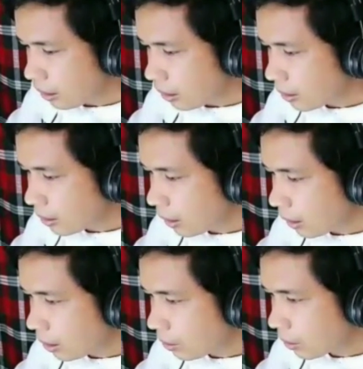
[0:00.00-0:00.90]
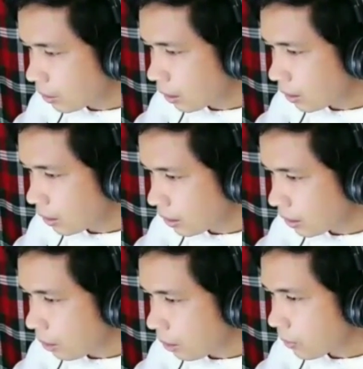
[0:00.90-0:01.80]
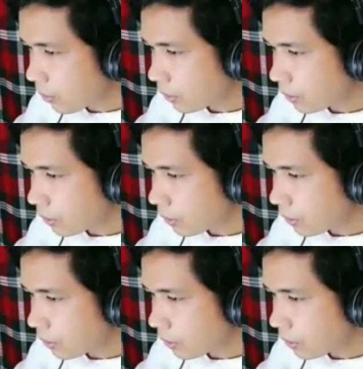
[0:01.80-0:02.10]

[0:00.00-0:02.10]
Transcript: Let's take a look at this example.